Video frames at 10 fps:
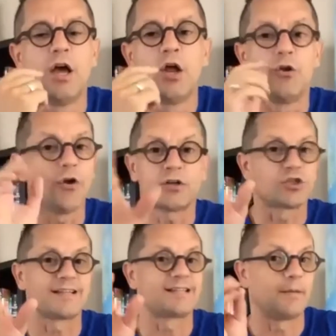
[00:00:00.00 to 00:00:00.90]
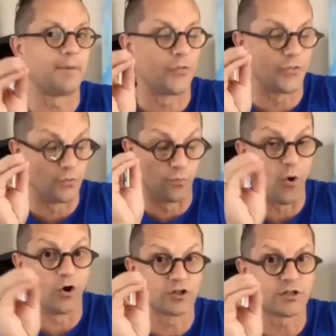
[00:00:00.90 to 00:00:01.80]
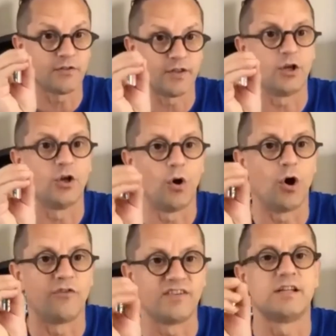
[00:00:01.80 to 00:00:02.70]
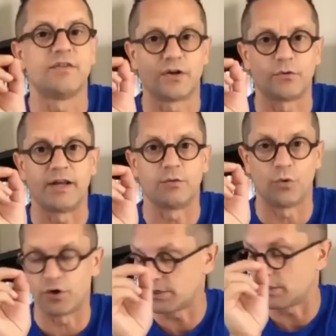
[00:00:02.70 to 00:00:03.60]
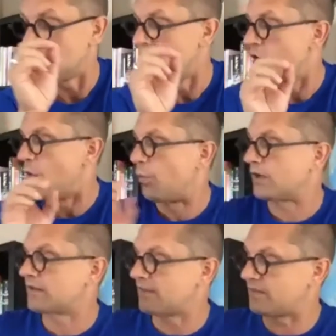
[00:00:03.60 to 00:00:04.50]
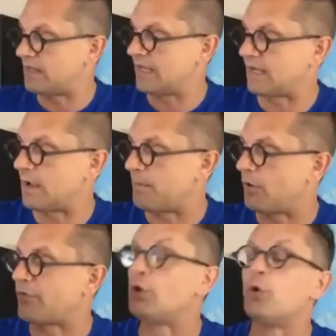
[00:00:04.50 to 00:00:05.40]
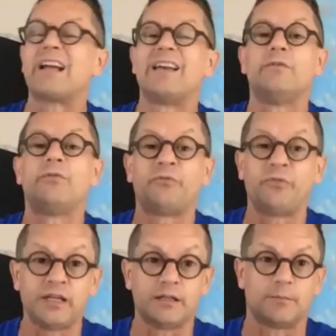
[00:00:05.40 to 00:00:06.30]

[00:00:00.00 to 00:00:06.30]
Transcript: not just about the water, they know obviously the great water, what are they thinking about the look and feel?